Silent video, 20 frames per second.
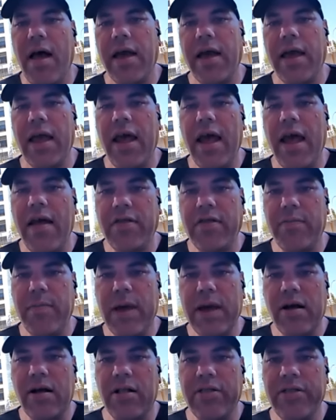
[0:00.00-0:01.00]
again, I have to
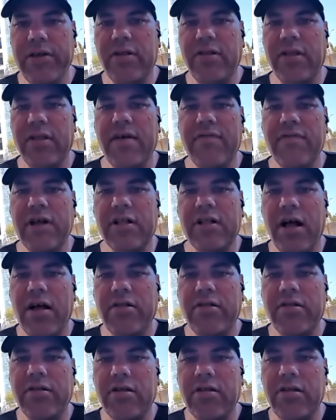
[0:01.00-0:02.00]
make all these saving
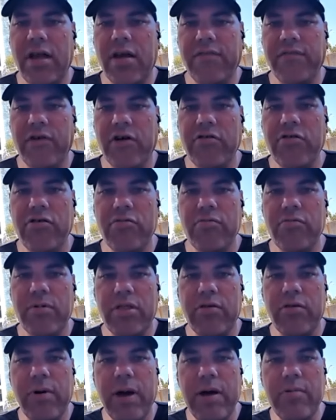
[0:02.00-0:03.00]
clauses because like virtue,
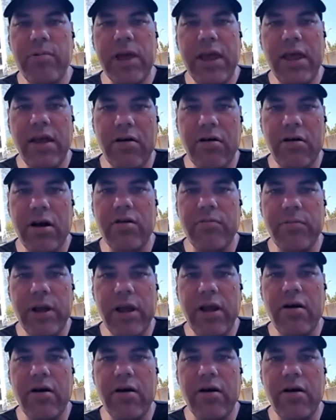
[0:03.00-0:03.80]
when the way we hear it